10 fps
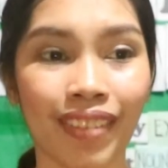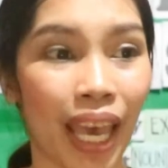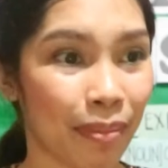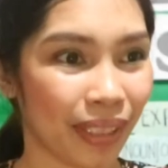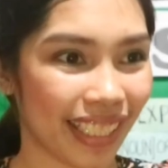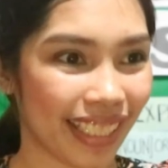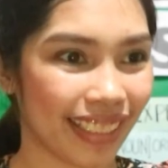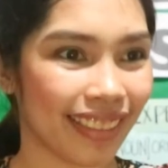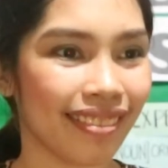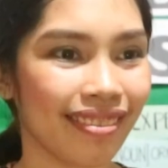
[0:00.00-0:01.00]
Emily.
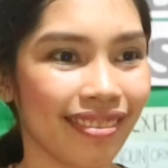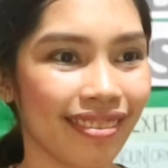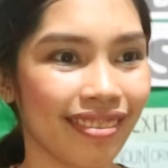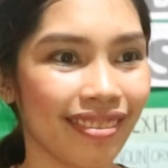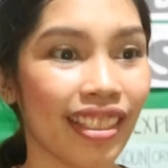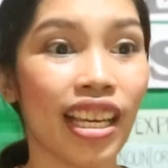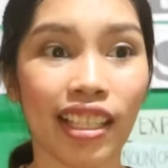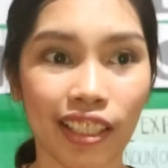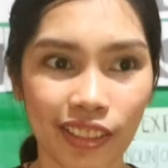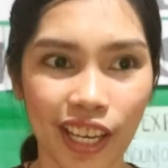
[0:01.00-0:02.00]

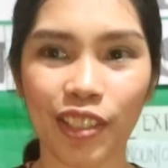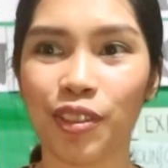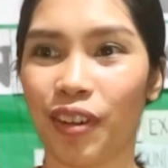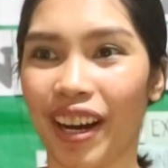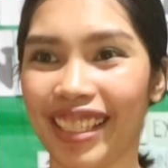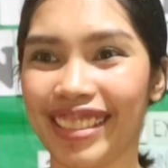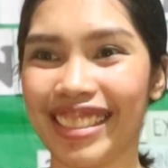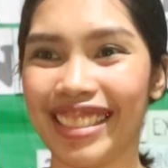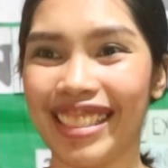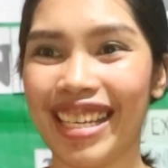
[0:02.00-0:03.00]
That's right.
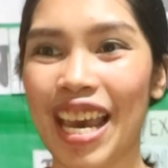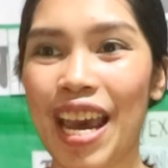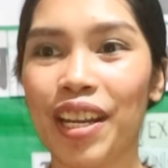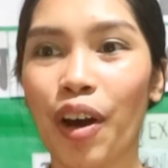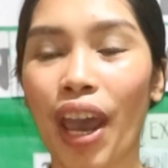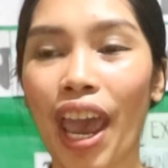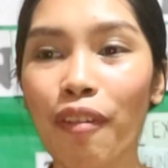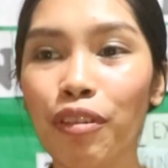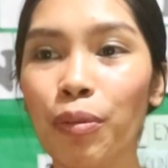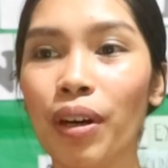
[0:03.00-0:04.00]
Now
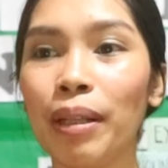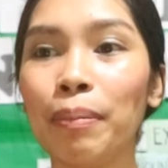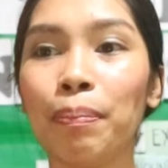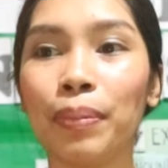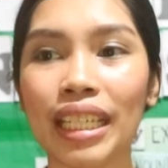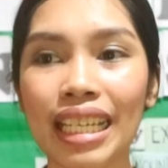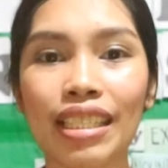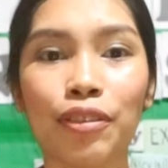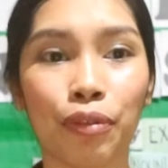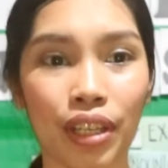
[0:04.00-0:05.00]
everyone,
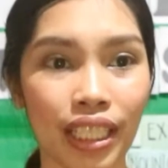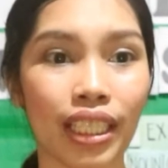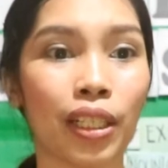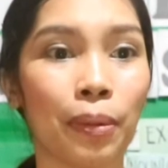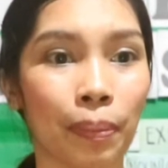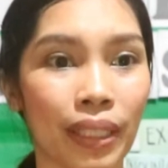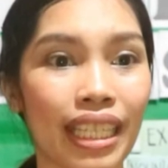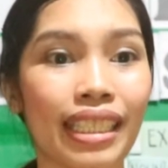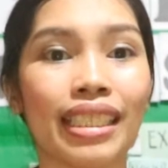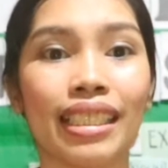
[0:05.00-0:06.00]
please read the
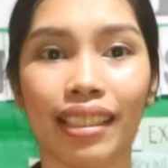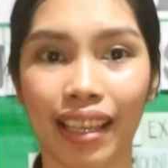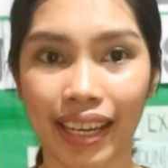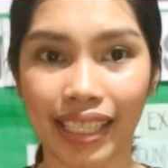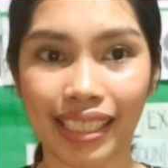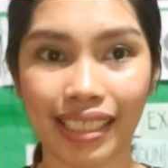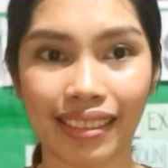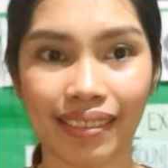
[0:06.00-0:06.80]
complete line.